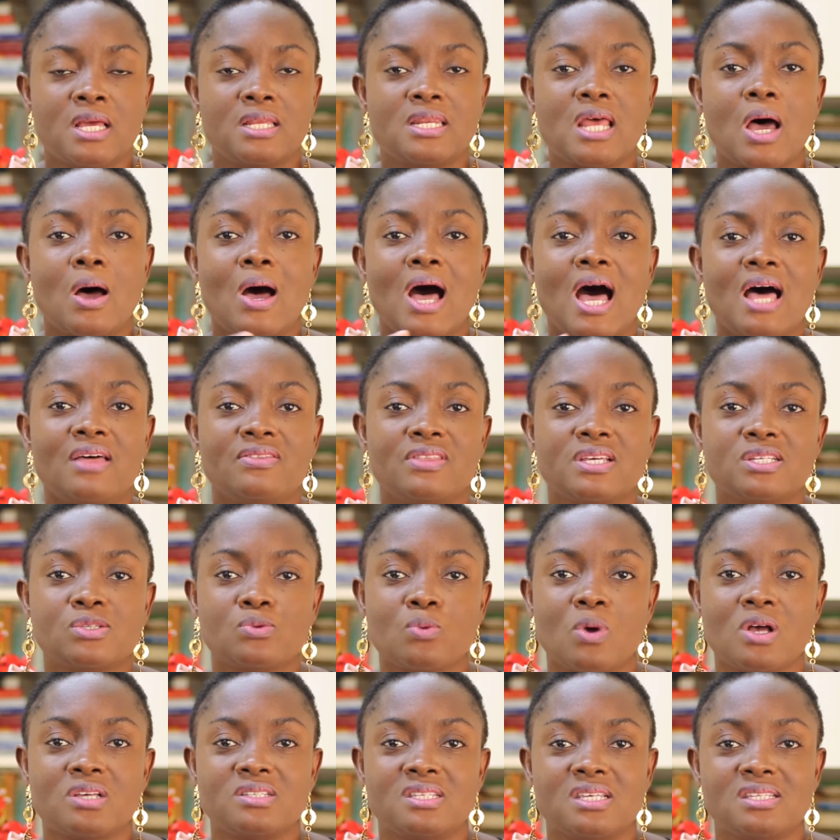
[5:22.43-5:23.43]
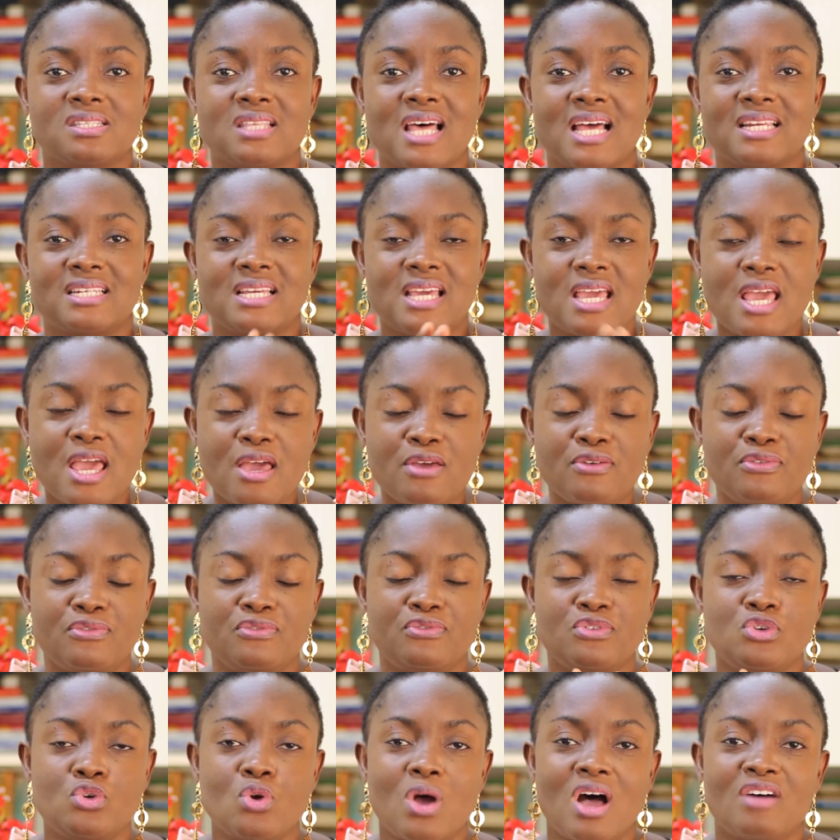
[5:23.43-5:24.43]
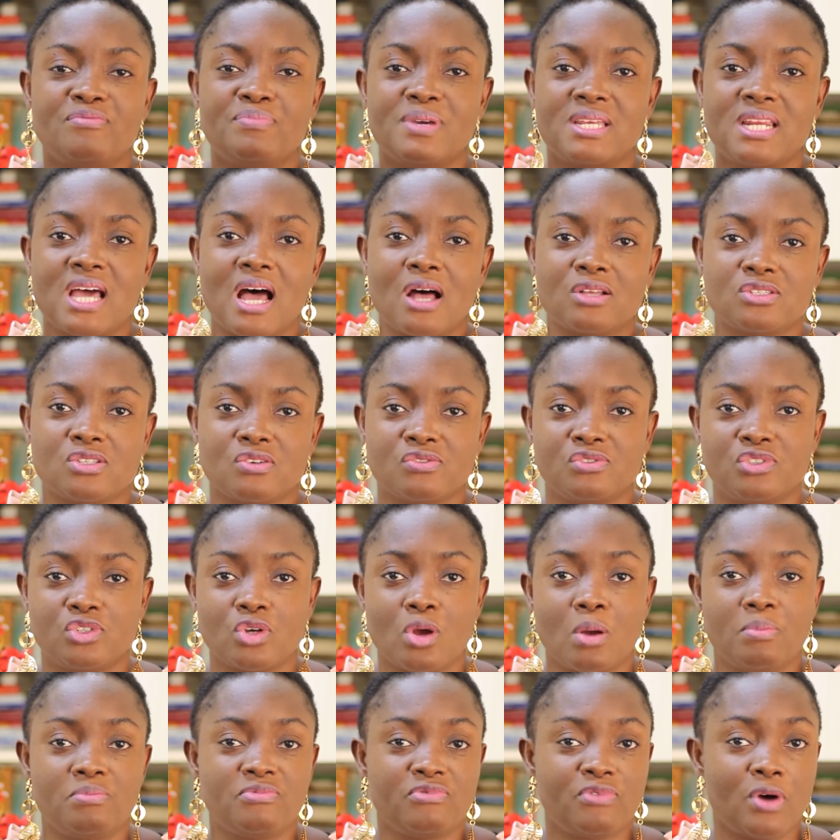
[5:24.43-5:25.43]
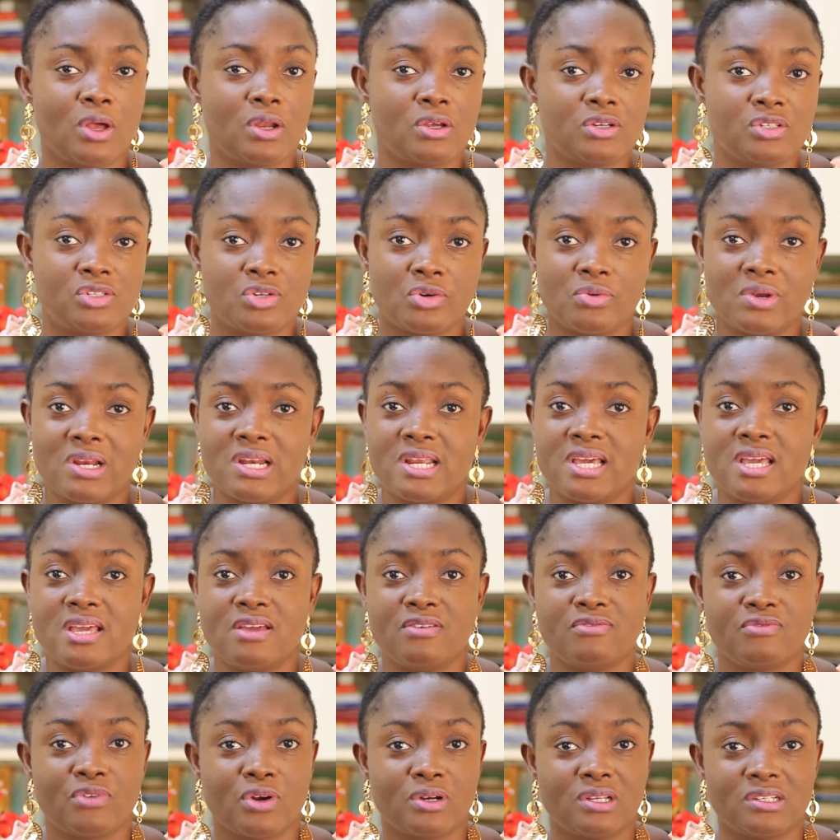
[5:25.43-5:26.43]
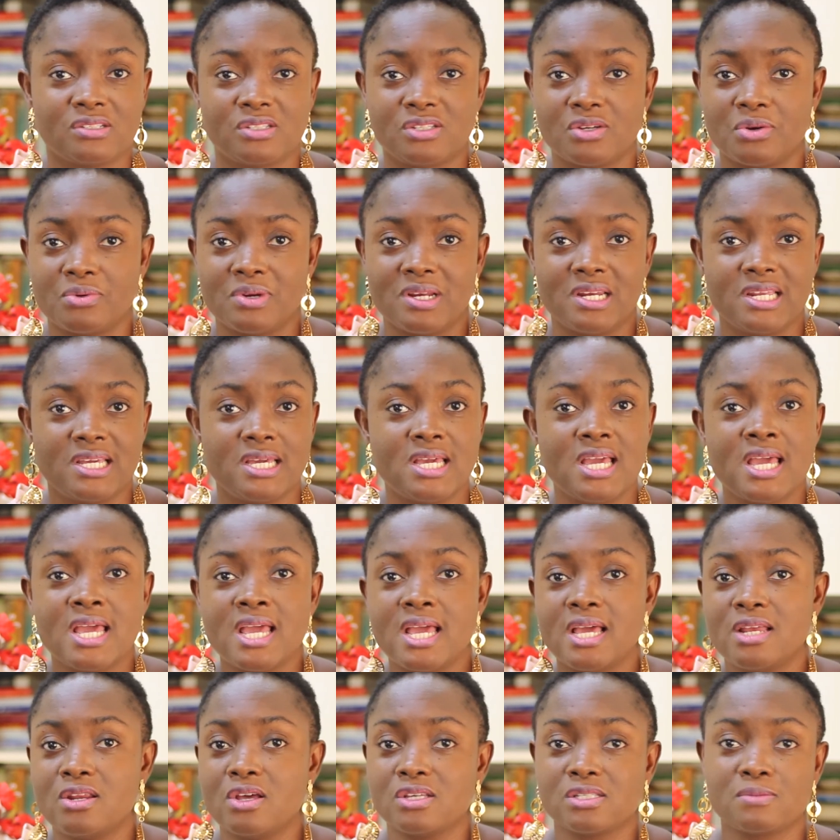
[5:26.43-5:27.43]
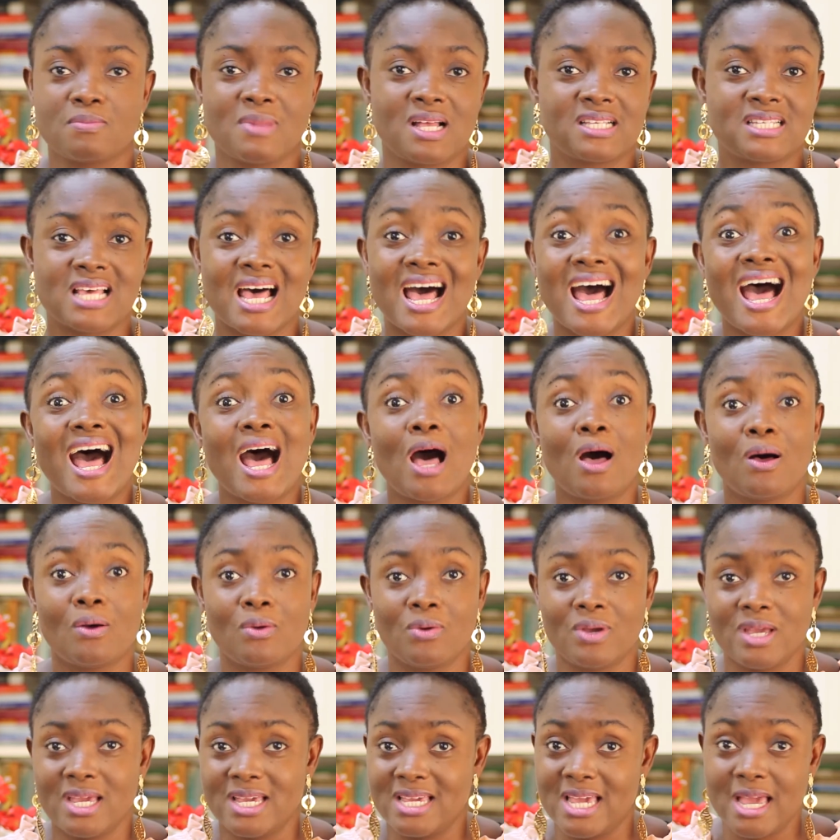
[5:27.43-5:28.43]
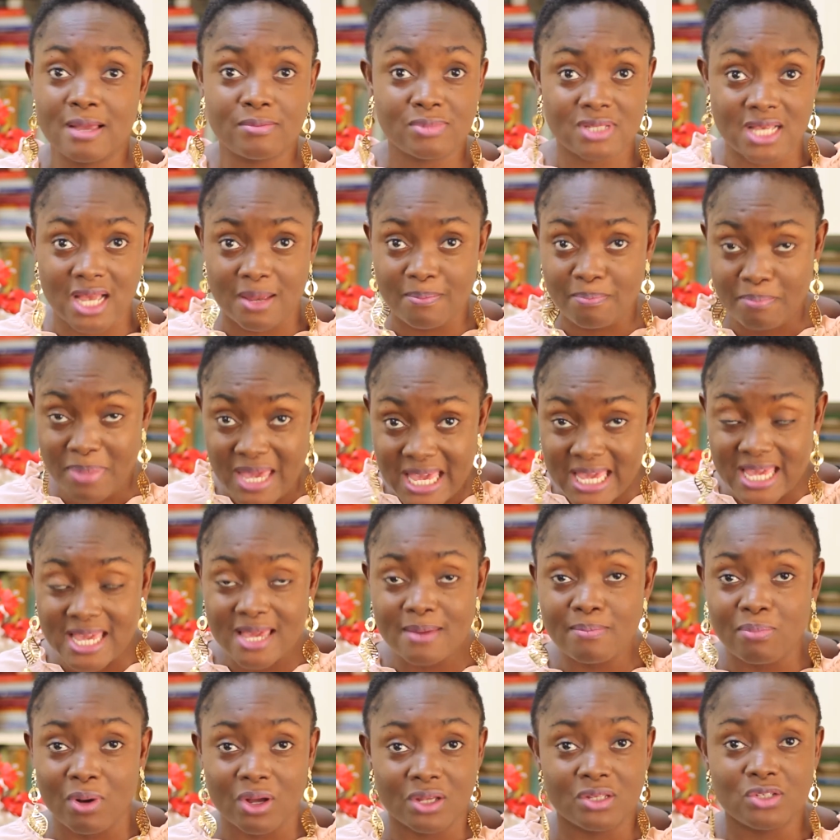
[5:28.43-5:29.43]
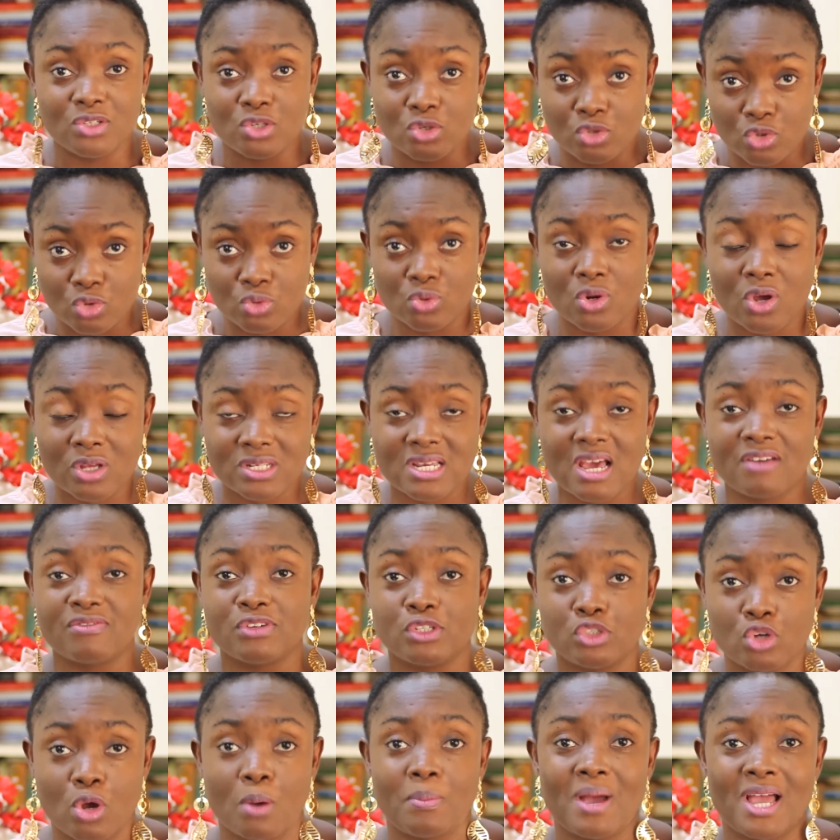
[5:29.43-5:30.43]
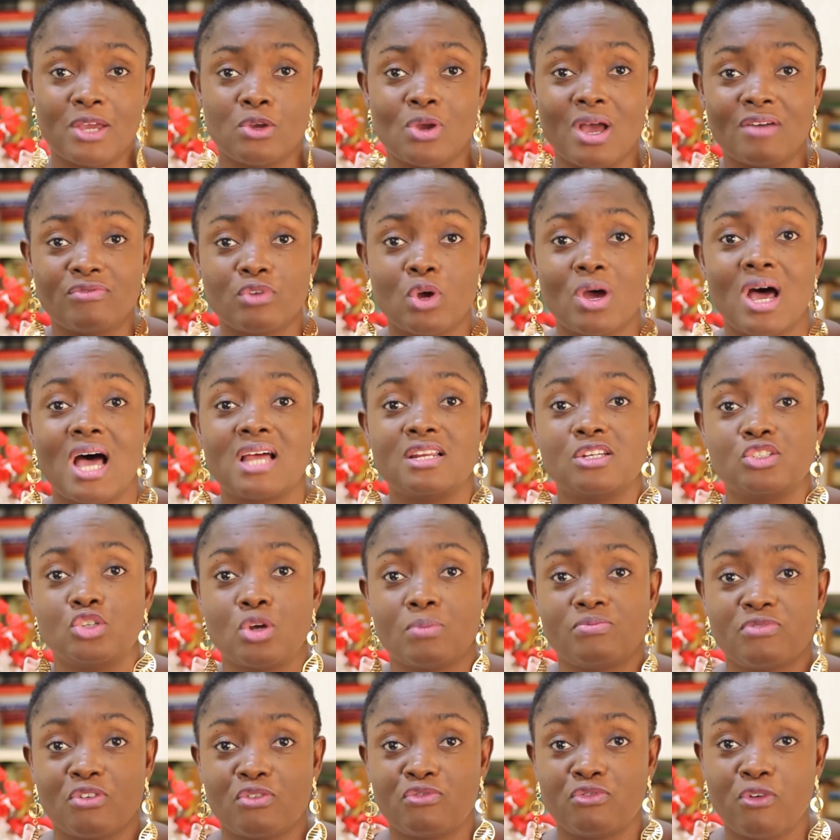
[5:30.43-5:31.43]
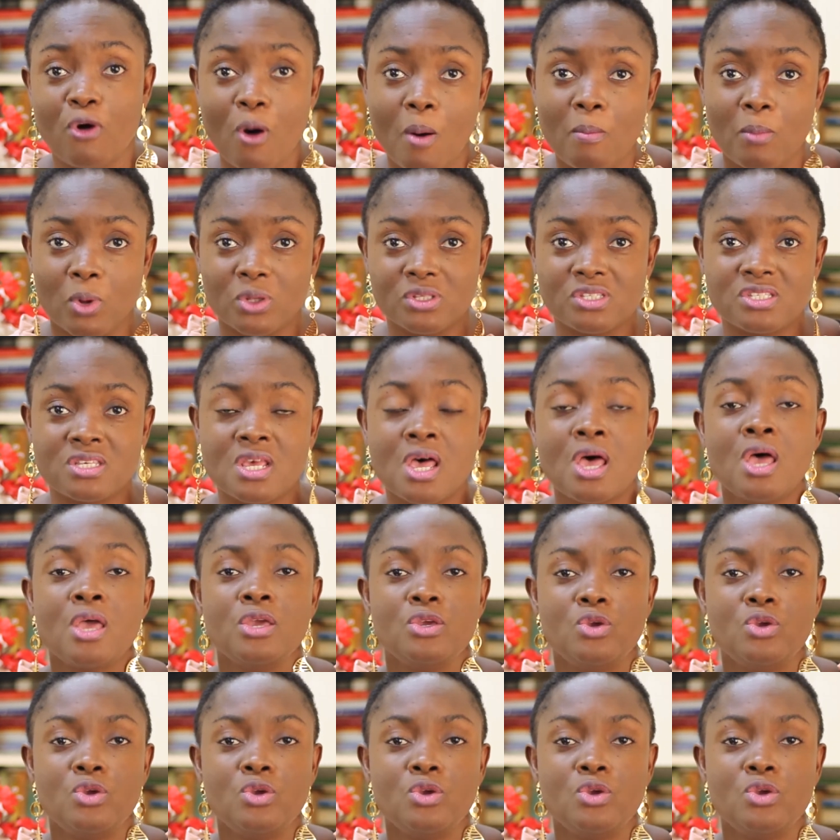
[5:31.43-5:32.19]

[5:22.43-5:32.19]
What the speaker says: Now, how this works is that if you have been out of job, voluntarily, involuntarily, it doesn't matter how it came to be, but you do not have a job and you have not had a job for 4 months,